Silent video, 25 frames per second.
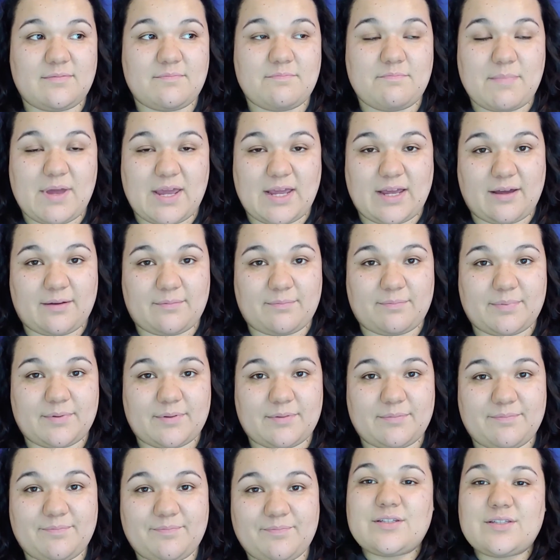makeup.
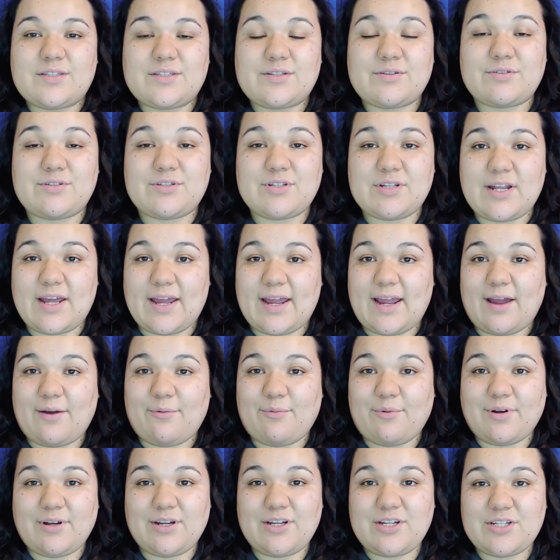So today I
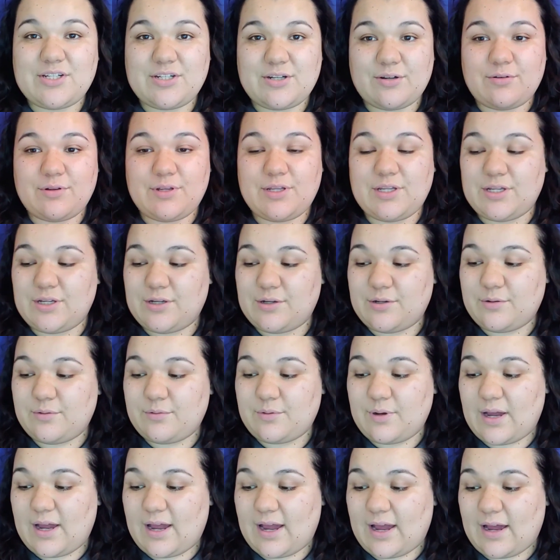want to show you
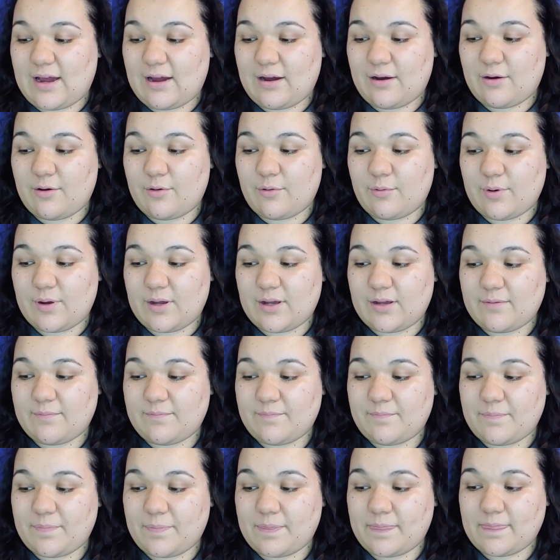how
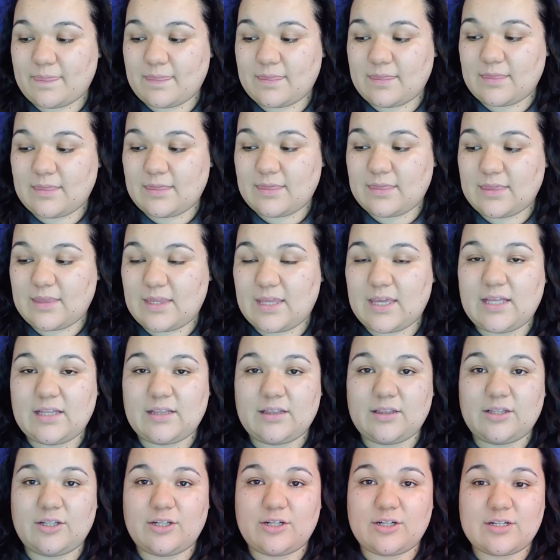it
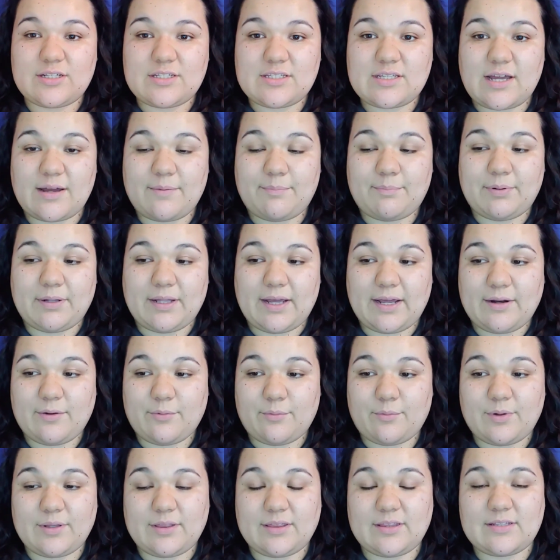looks
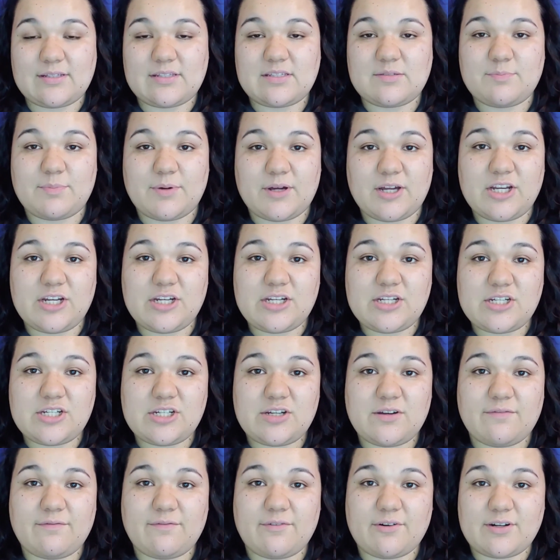applied with the
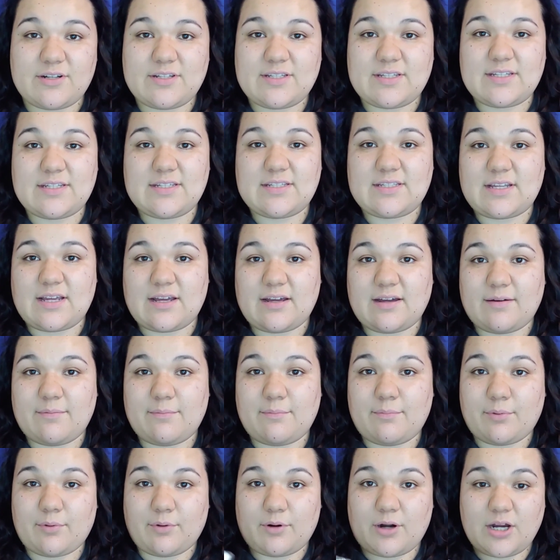sponge versus a
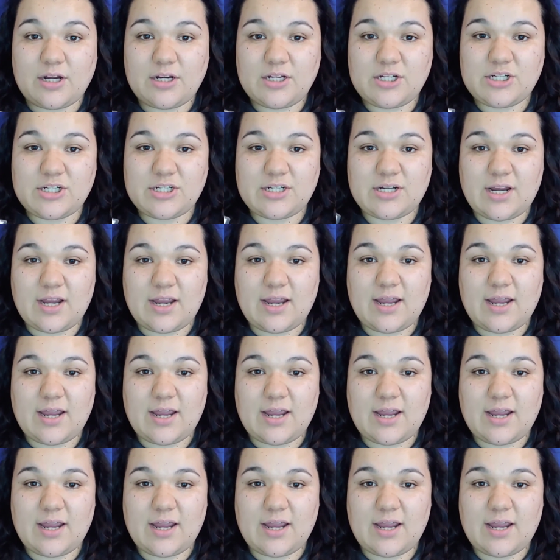brush.